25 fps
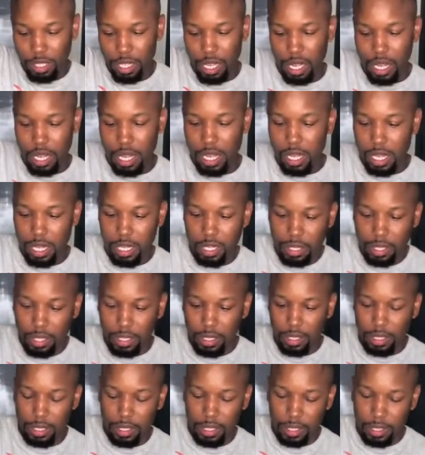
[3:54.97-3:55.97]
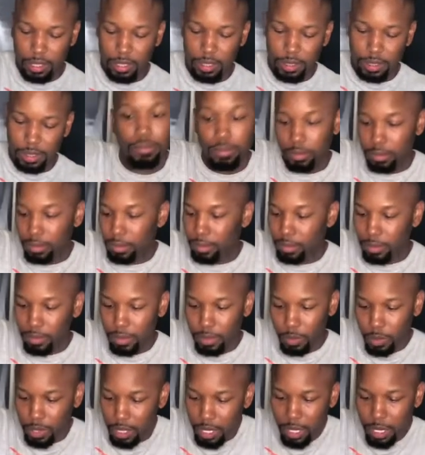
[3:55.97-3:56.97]
toss.
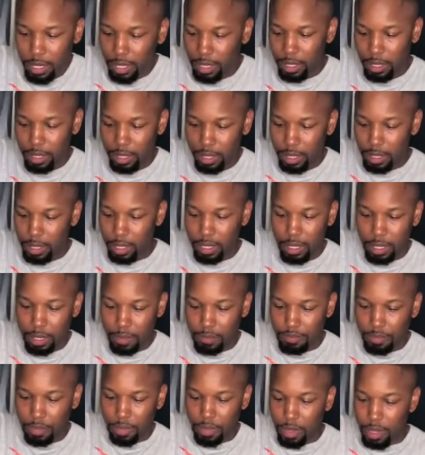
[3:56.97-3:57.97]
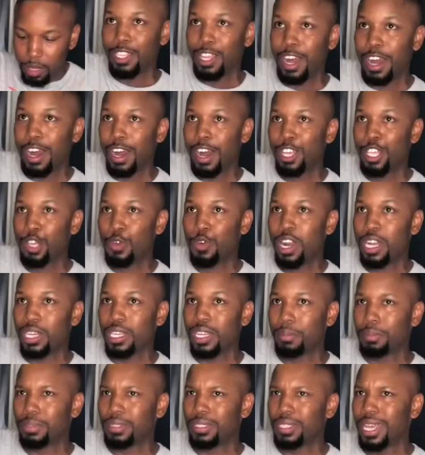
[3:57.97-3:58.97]
We're done. You wanna
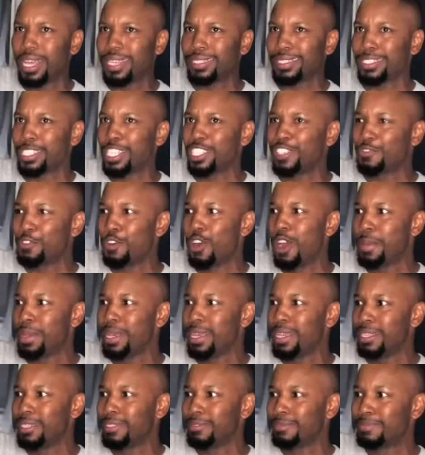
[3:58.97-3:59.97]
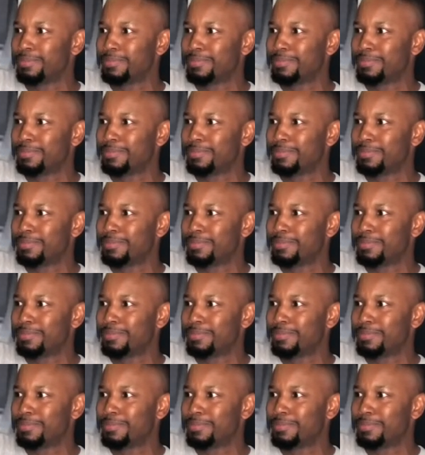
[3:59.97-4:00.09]
come test this for me?